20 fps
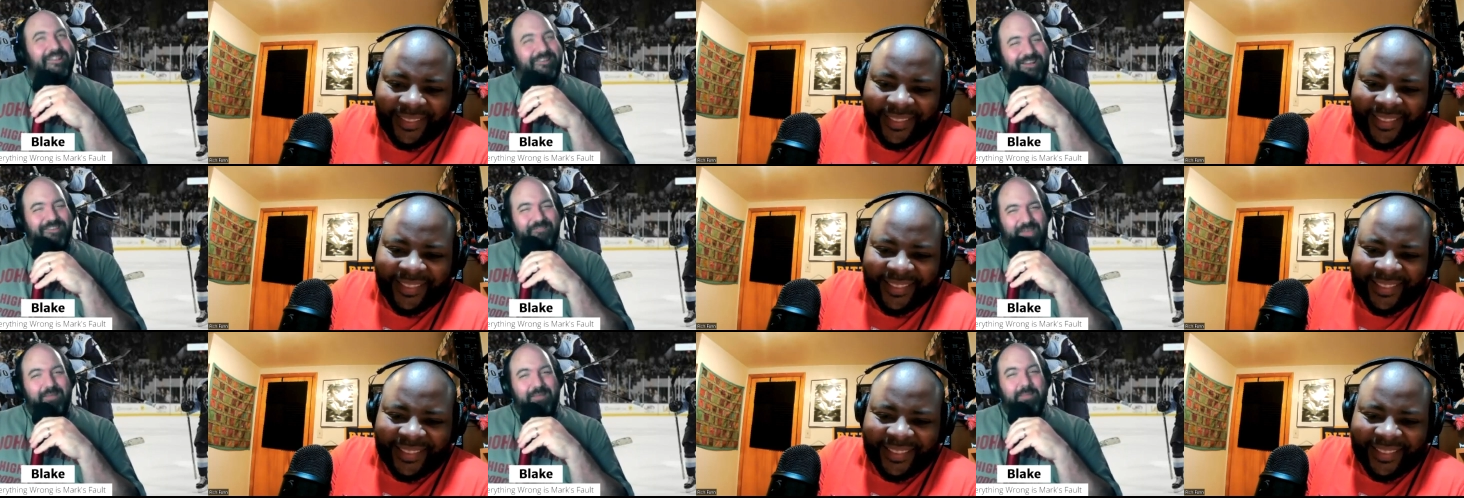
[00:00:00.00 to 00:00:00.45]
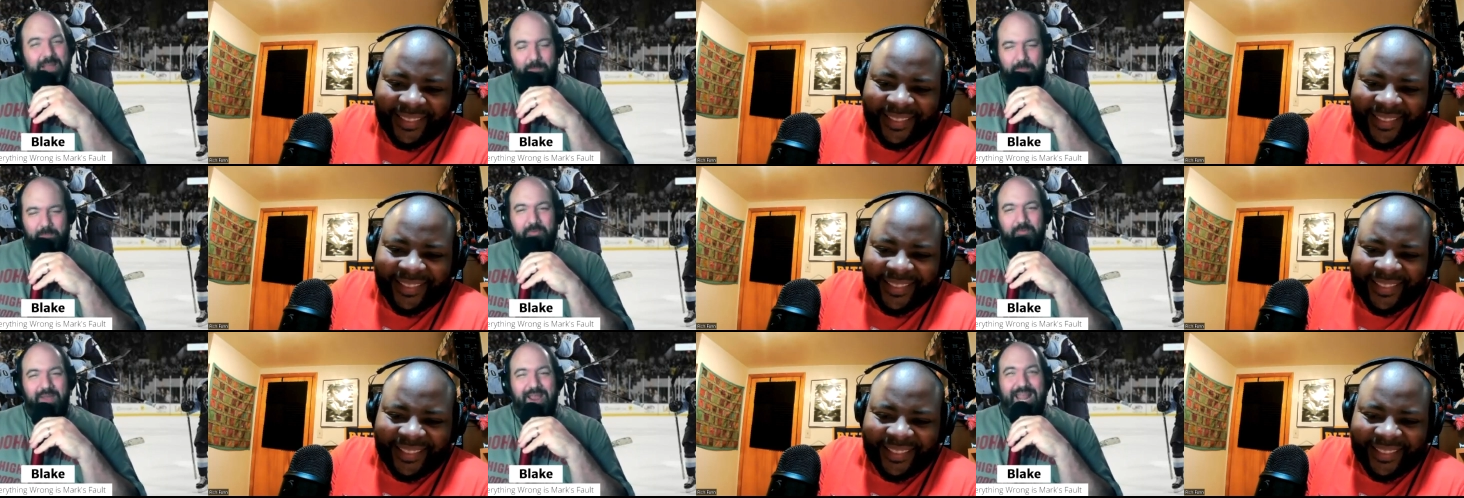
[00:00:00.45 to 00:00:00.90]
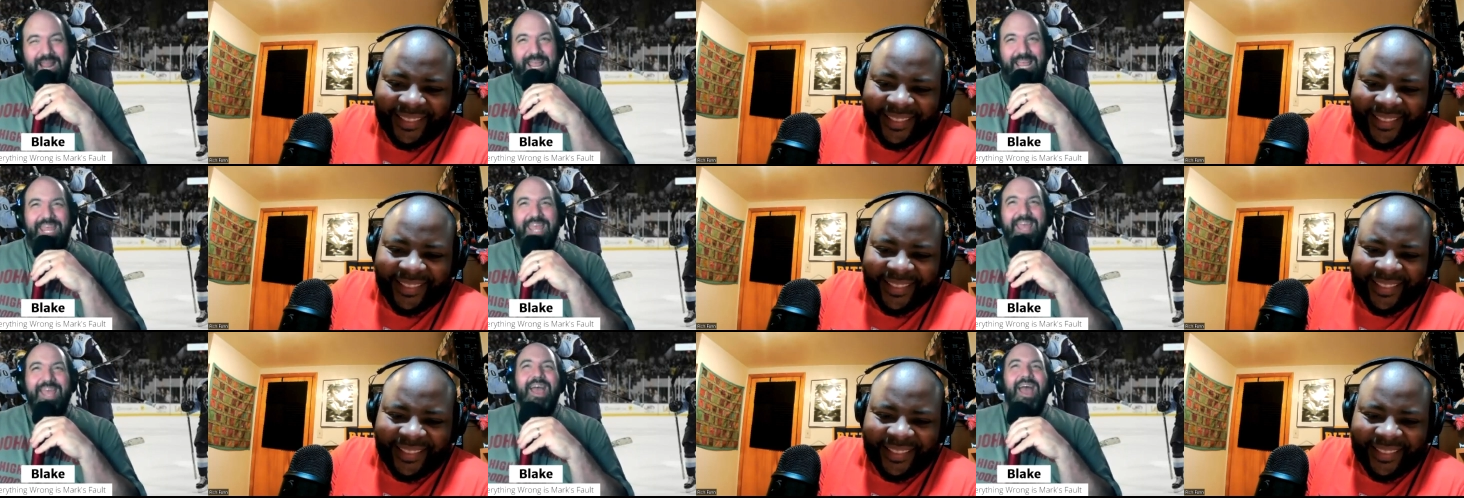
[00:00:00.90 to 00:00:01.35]
Speaker 1: Trust me, people are waiting.
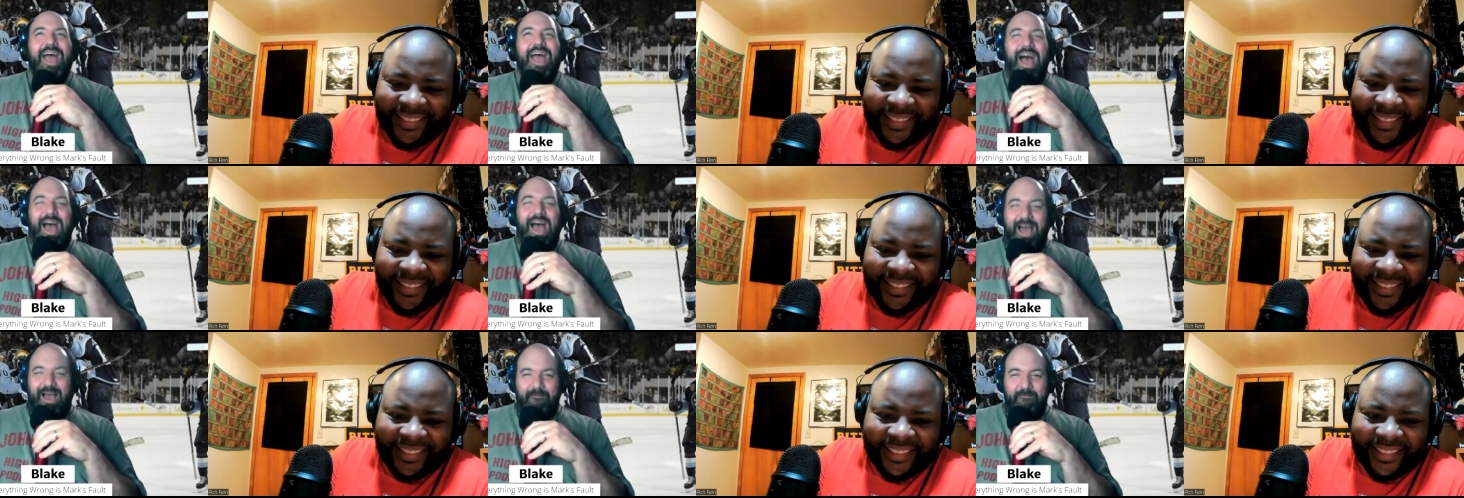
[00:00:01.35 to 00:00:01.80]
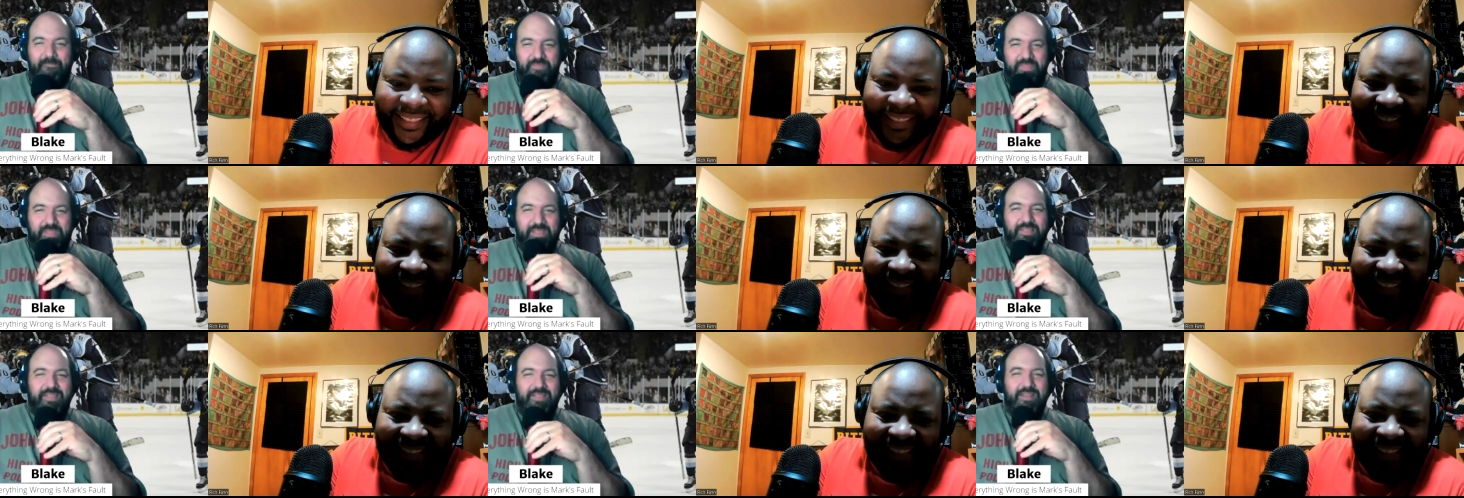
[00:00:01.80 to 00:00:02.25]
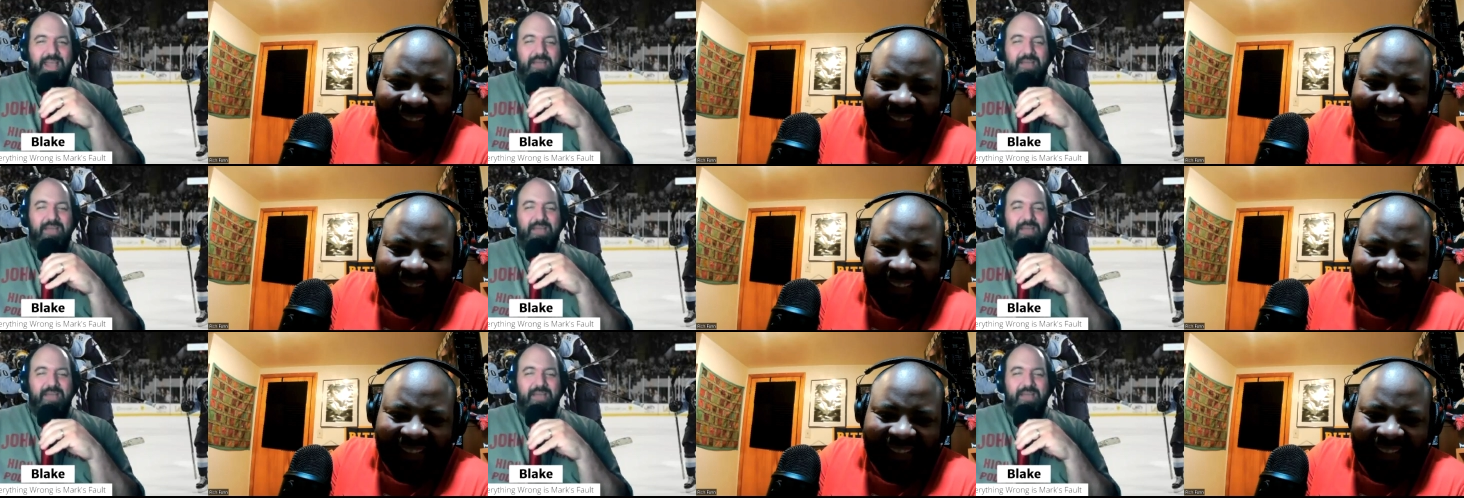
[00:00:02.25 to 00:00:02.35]
Um, the